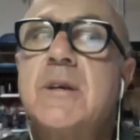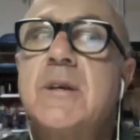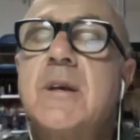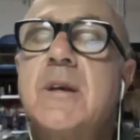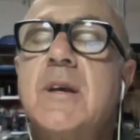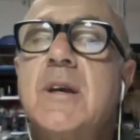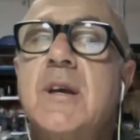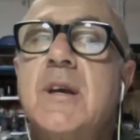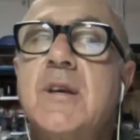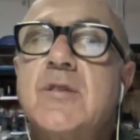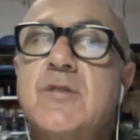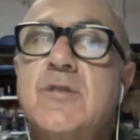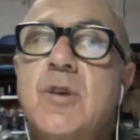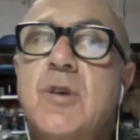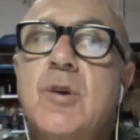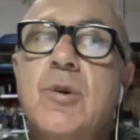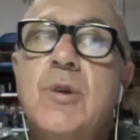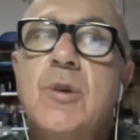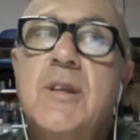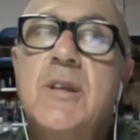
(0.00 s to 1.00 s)
it's
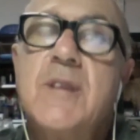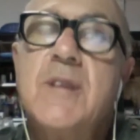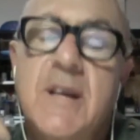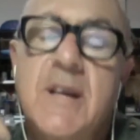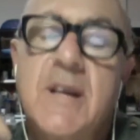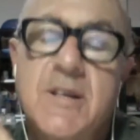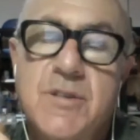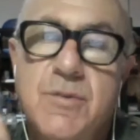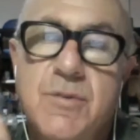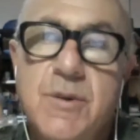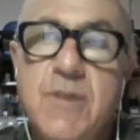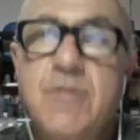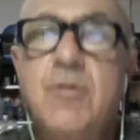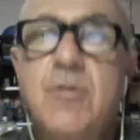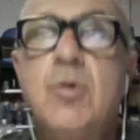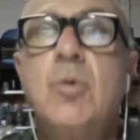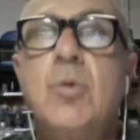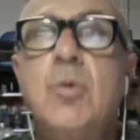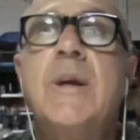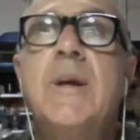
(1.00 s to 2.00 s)
only in the last 3 or
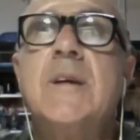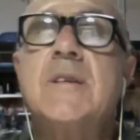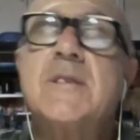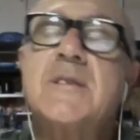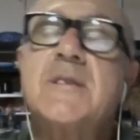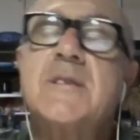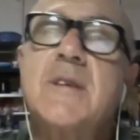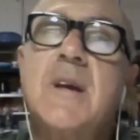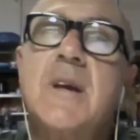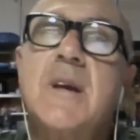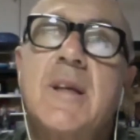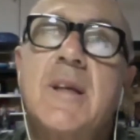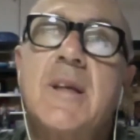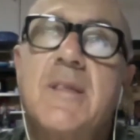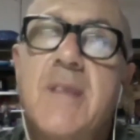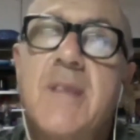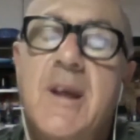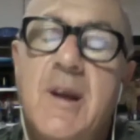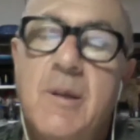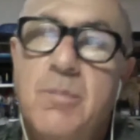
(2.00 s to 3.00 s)
4 weeks
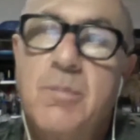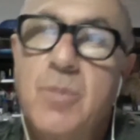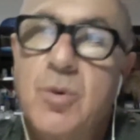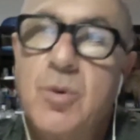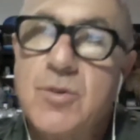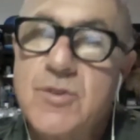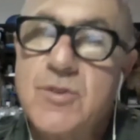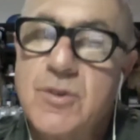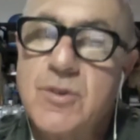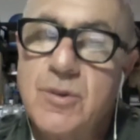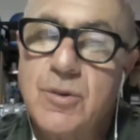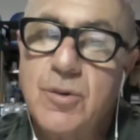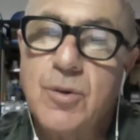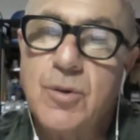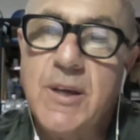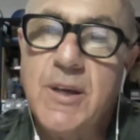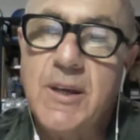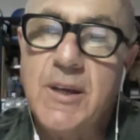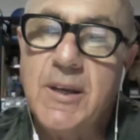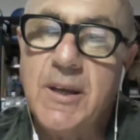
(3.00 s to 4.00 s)
that I'm also
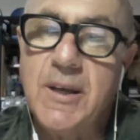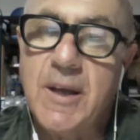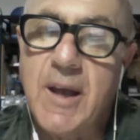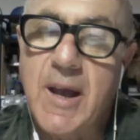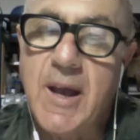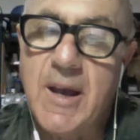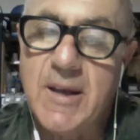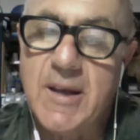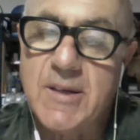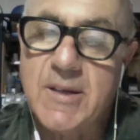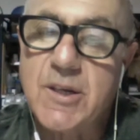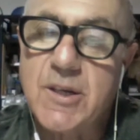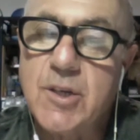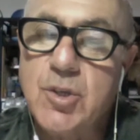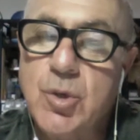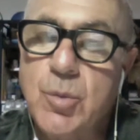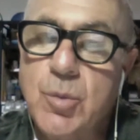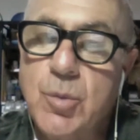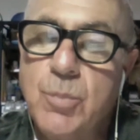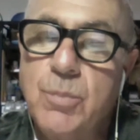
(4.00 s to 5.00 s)
looking at a
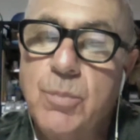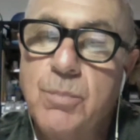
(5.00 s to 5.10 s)
new